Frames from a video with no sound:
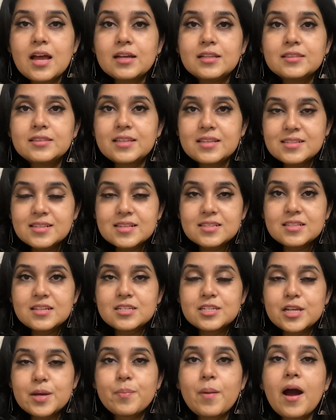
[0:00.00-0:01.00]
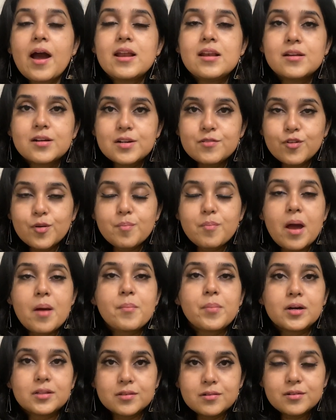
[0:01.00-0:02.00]
This is the tip I learned from my
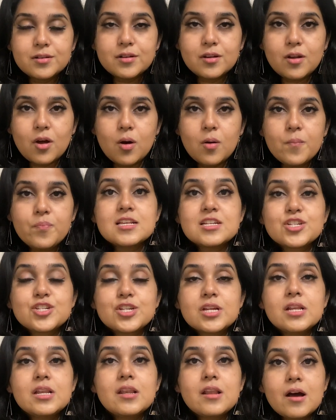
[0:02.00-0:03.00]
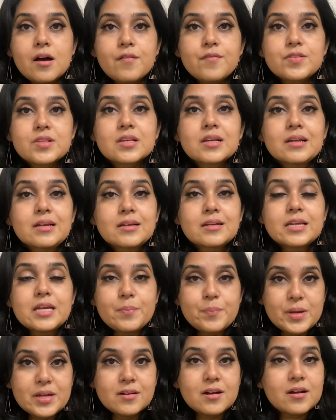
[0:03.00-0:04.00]
mother-in-law. She loves
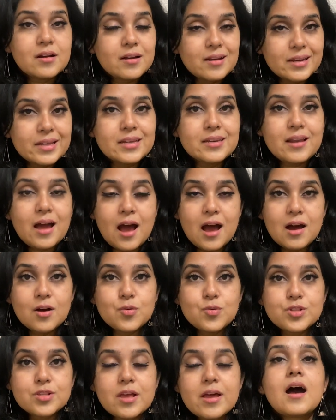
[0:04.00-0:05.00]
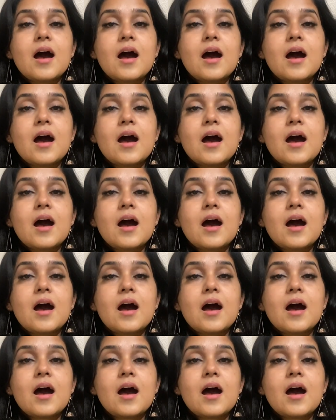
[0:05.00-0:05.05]
keeping a clean house.